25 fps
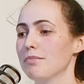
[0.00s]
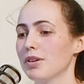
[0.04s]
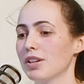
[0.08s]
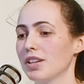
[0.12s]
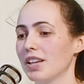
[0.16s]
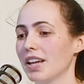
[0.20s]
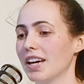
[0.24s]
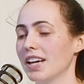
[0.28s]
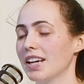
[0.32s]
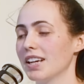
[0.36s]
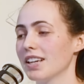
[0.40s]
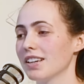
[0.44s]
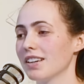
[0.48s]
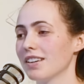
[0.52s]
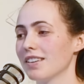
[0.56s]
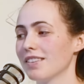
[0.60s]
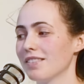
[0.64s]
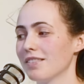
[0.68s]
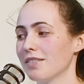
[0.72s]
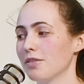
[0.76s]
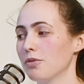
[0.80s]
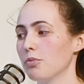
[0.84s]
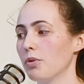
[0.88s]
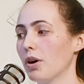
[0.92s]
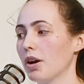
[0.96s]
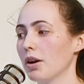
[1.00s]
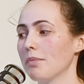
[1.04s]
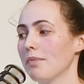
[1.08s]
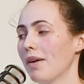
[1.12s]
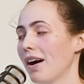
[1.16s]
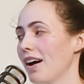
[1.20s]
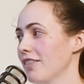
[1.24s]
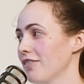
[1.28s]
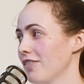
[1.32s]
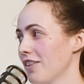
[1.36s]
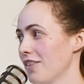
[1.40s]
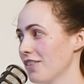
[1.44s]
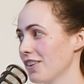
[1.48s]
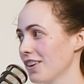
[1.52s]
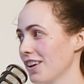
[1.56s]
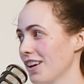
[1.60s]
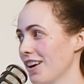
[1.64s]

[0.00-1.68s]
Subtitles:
but like one of my favorite